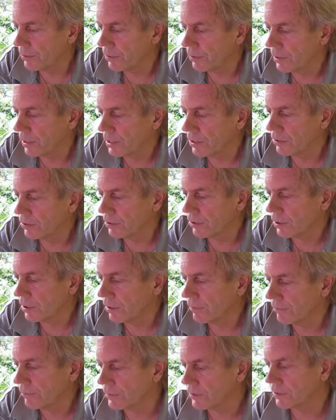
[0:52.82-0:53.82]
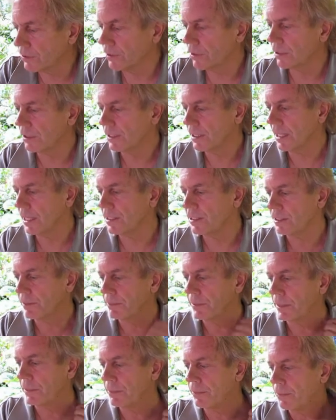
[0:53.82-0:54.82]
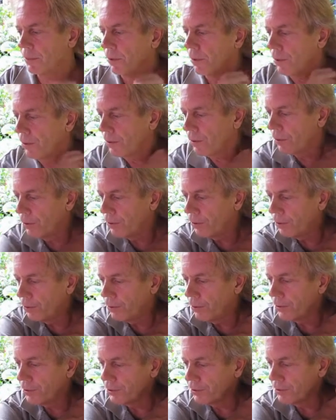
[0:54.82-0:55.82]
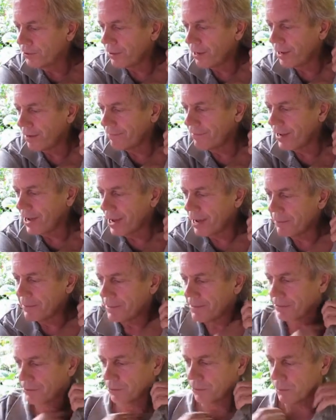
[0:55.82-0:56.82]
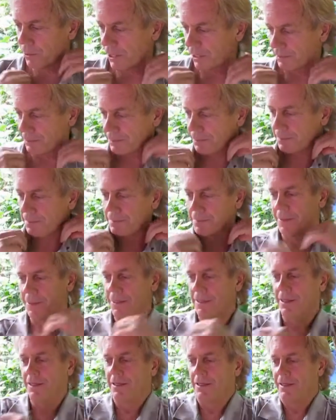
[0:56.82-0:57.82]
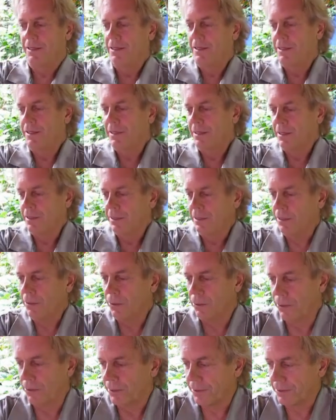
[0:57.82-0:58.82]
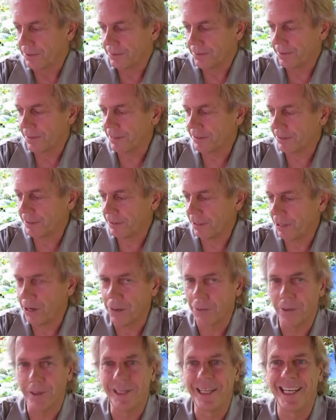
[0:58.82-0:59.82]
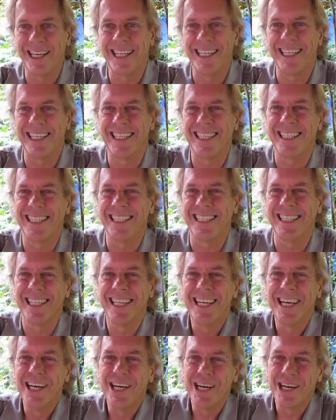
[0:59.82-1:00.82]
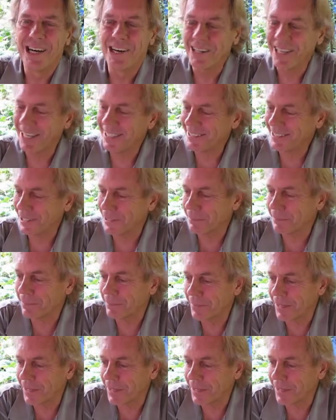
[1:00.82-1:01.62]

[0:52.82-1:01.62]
or are you looking for certain kinds of people, or do you have hobbies or what? Oh, that's a long one. Okay, Tim,